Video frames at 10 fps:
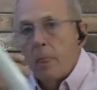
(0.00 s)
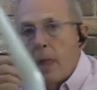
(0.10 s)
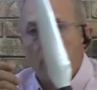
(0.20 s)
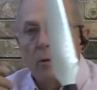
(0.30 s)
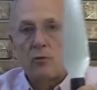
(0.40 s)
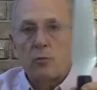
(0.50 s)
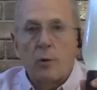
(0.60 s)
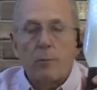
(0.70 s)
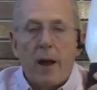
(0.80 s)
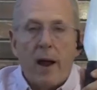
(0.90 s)
how much
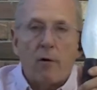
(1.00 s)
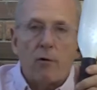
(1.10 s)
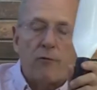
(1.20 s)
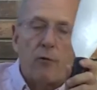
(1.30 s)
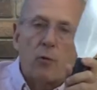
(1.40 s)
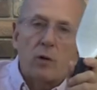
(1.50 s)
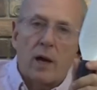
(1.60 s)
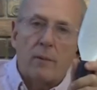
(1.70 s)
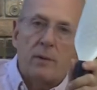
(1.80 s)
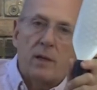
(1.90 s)
more powerful would
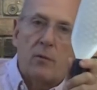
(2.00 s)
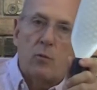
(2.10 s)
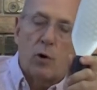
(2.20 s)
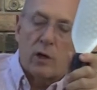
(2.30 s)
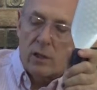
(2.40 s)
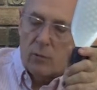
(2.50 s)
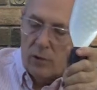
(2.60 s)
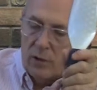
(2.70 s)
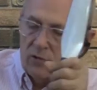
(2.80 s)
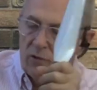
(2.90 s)
I be working
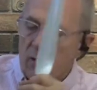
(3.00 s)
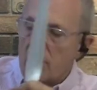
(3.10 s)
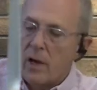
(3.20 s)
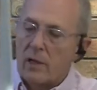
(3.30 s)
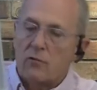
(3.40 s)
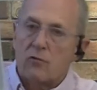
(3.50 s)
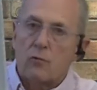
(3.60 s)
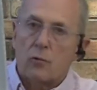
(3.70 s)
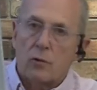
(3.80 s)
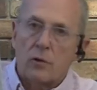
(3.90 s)
with a selenite
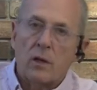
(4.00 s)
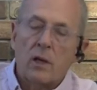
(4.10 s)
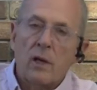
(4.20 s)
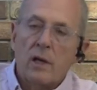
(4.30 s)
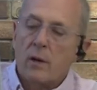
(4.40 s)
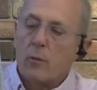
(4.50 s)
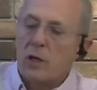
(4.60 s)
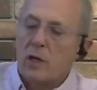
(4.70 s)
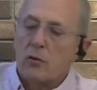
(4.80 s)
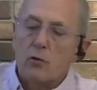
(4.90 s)
sword? And
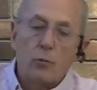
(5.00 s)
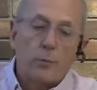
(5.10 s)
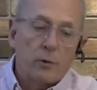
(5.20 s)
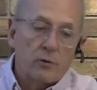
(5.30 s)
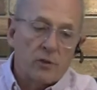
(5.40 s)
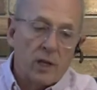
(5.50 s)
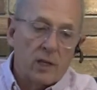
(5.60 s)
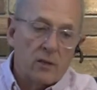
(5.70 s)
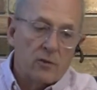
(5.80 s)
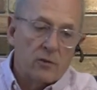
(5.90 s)
we can do
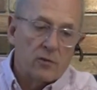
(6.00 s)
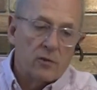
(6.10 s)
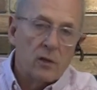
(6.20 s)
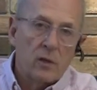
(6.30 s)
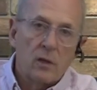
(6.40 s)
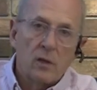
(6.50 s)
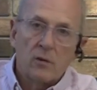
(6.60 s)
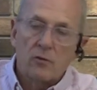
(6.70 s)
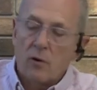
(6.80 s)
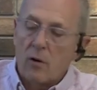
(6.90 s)
percentages.
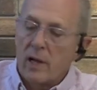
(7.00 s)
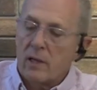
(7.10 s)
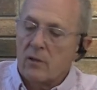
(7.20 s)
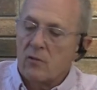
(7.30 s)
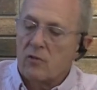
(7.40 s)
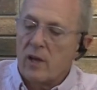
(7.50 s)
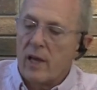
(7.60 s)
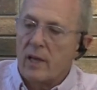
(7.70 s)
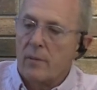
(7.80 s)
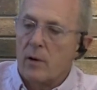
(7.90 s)
So I could
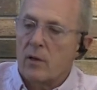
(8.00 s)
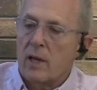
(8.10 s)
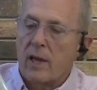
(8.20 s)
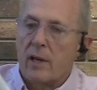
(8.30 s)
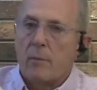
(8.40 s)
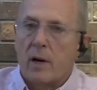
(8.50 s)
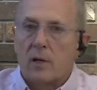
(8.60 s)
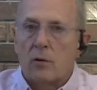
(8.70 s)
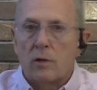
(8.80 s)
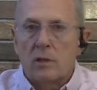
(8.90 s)
say, okay, am I
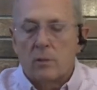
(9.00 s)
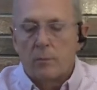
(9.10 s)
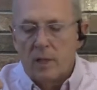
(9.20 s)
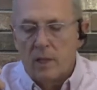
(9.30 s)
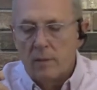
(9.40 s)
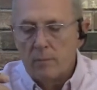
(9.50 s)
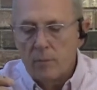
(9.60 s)
going to be